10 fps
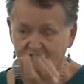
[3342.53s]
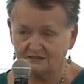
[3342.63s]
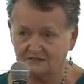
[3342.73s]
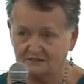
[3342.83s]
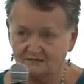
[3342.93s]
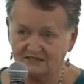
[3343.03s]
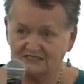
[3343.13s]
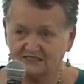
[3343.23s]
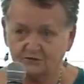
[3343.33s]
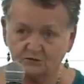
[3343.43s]
the, the,
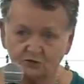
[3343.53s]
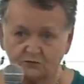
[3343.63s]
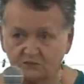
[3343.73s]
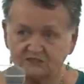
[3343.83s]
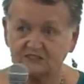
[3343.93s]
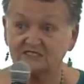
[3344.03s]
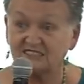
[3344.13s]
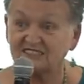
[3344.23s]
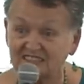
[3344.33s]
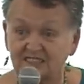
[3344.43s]
the ischial
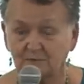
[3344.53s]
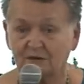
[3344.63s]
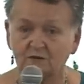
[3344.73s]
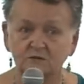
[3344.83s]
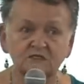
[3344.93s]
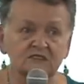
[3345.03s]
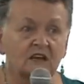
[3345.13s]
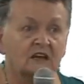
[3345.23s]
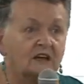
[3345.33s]
tuberosities, the sit bones,